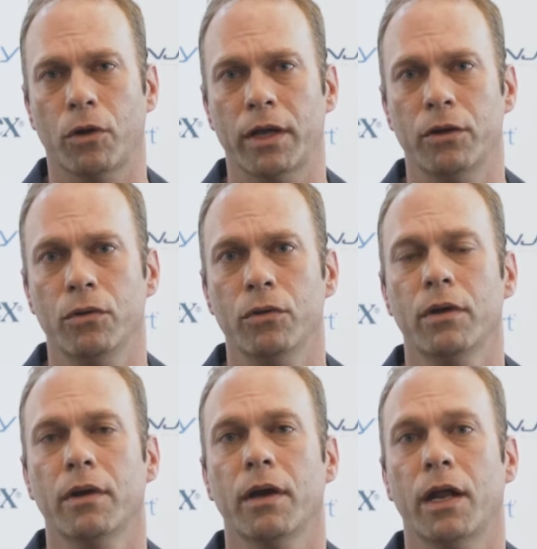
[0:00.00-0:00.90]

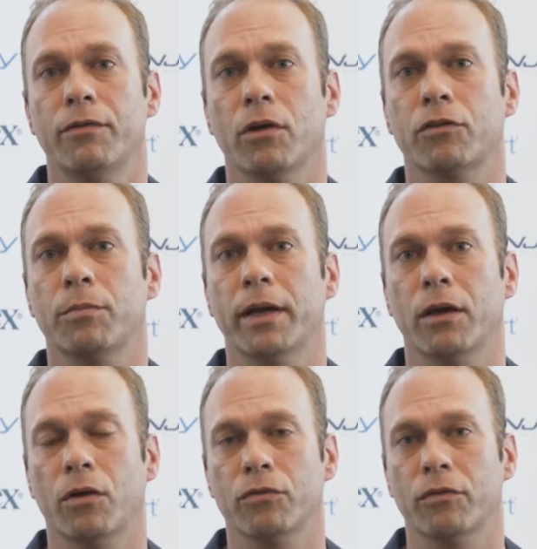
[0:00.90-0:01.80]
And if you'd like to make a
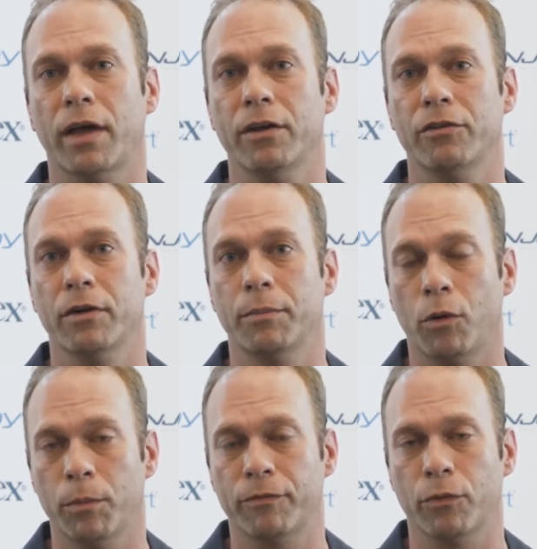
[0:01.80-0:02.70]
consultation
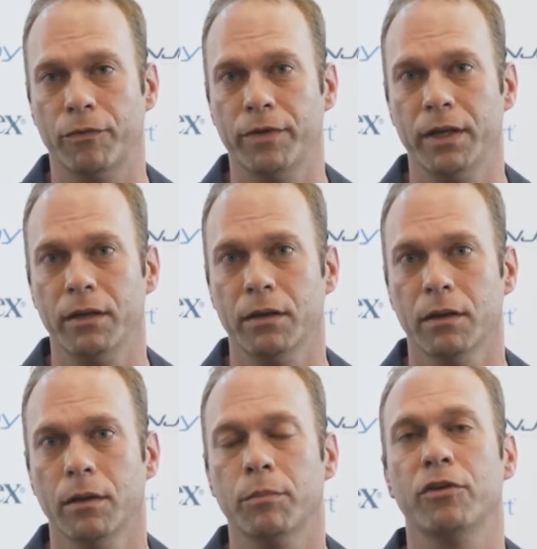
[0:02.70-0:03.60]
appointment for a fitting,
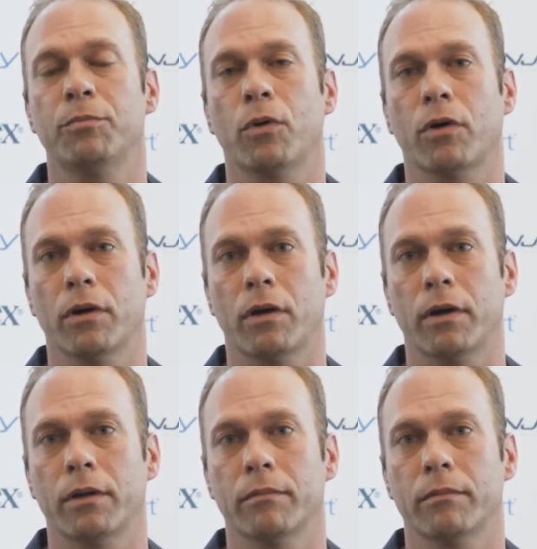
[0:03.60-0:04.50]
please book
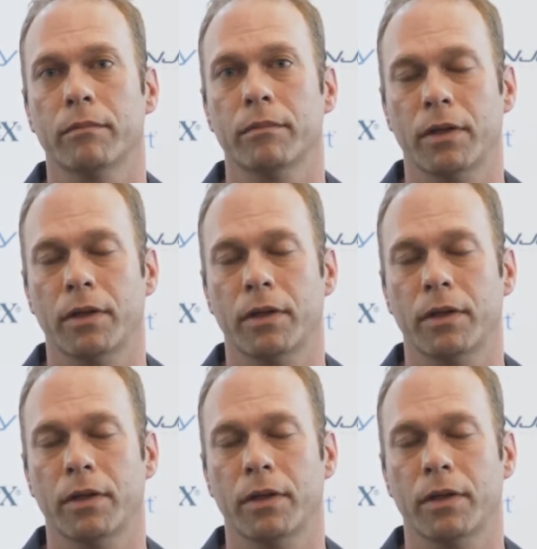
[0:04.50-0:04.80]
online.